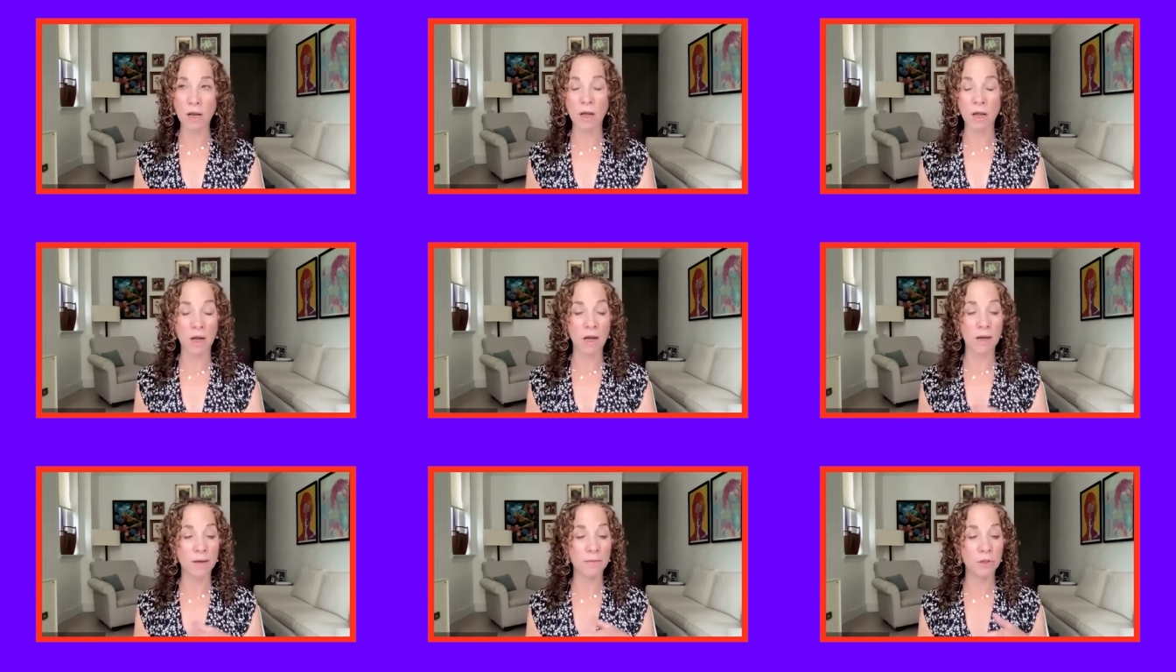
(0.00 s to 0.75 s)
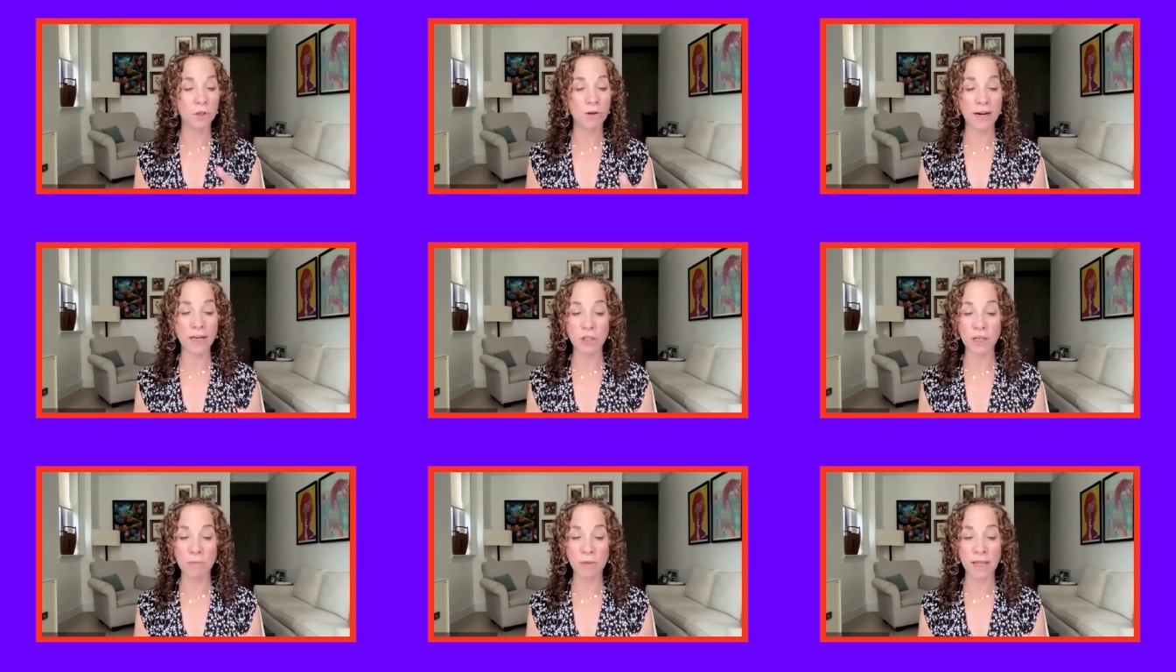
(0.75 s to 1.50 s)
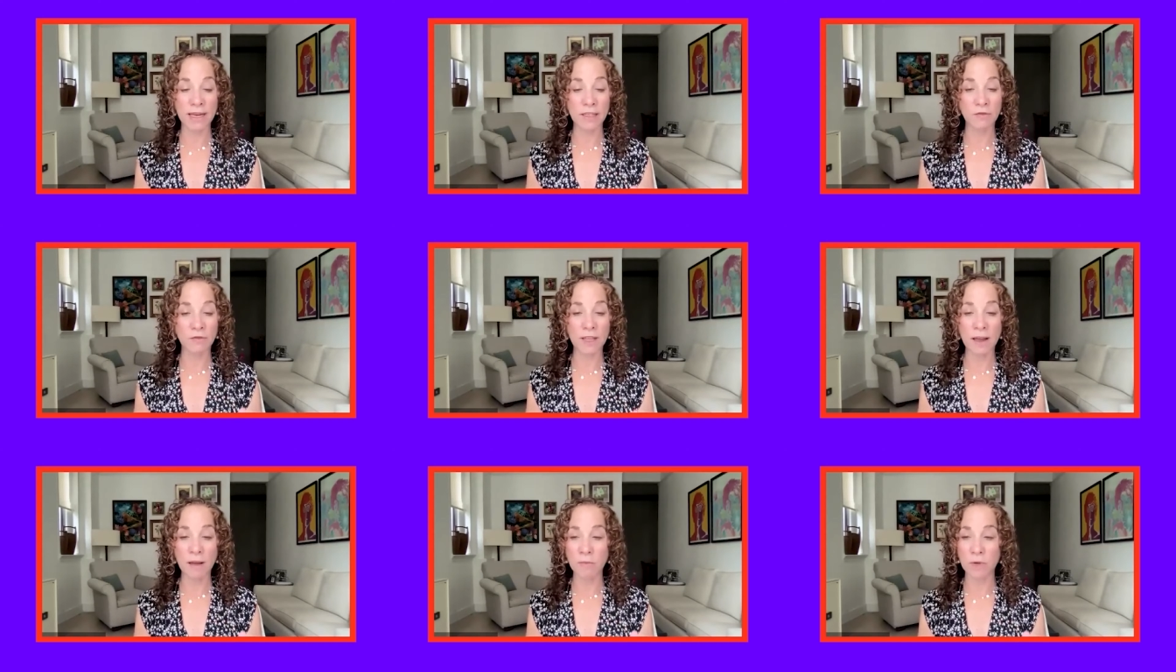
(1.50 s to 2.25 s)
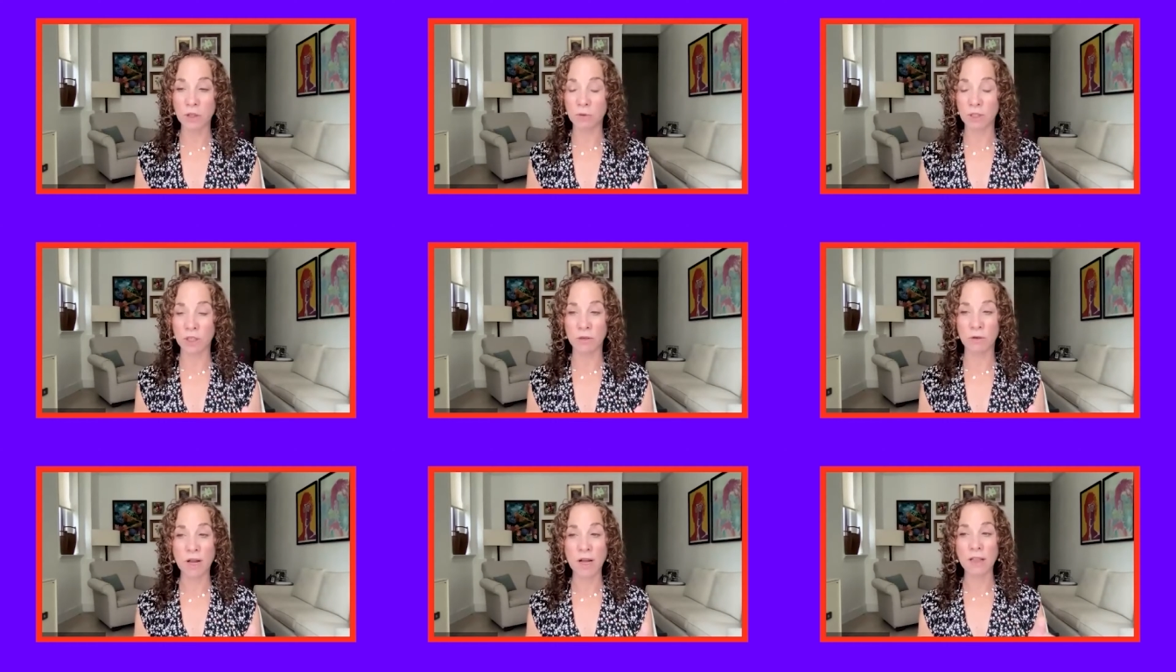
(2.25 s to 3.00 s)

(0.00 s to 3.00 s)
uh, strategy in place for them, which was